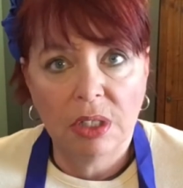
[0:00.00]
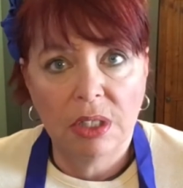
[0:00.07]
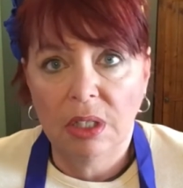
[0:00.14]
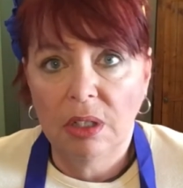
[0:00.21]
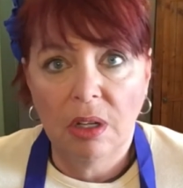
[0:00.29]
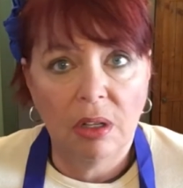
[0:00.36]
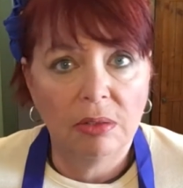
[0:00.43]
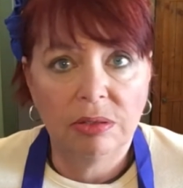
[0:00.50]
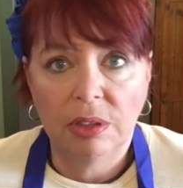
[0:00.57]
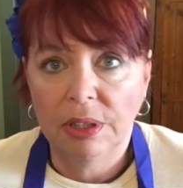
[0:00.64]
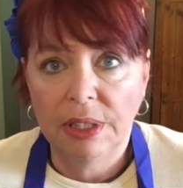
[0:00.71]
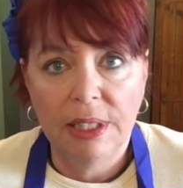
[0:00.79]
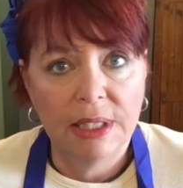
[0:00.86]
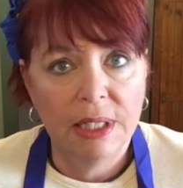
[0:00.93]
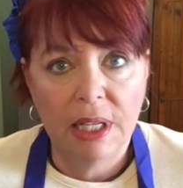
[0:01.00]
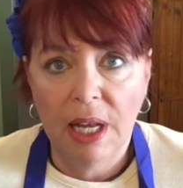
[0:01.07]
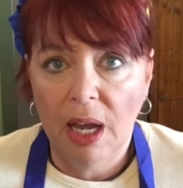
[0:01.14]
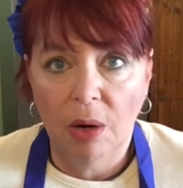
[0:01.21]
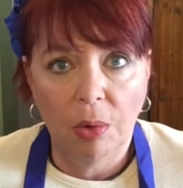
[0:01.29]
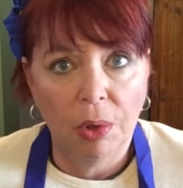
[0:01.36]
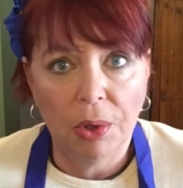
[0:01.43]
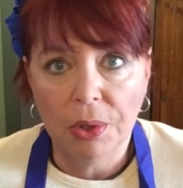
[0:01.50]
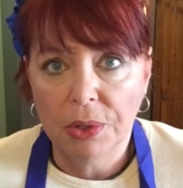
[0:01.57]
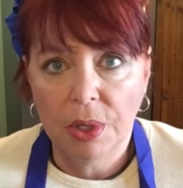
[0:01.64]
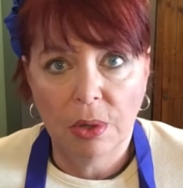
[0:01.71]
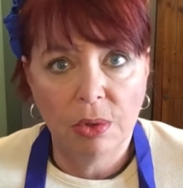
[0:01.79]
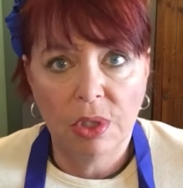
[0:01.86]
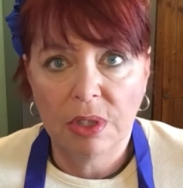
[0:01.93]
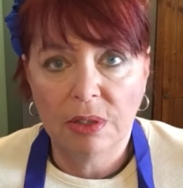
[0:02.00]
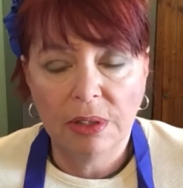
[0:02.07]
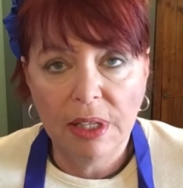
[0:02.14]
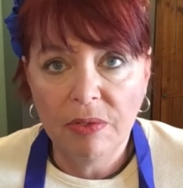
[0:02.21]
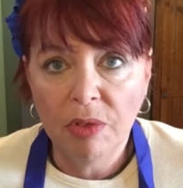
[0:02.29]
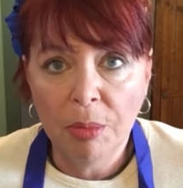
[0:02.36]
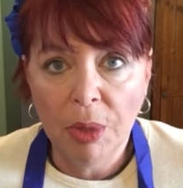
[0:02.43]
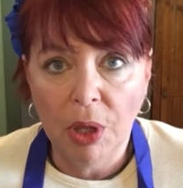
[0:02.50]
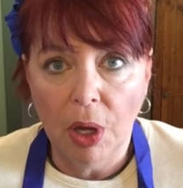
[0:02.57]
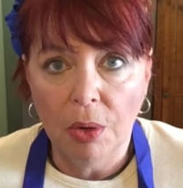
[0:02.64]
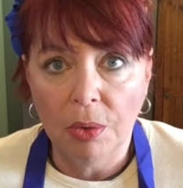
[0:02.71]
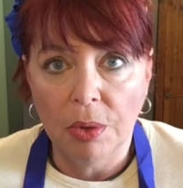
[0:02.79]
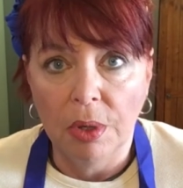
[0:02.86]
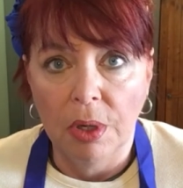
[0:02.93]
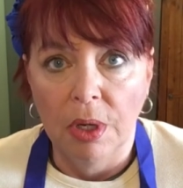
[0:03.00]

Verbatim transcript: at all for at least an hour or so. Just leave them alone.